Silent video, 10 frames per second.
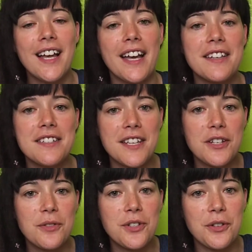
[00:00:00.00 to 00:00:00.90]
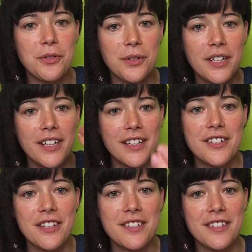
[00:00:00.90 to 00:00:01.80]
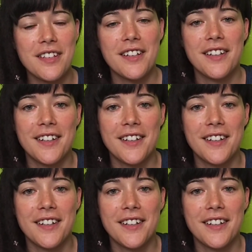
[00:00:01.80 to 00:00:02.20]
and continue to just,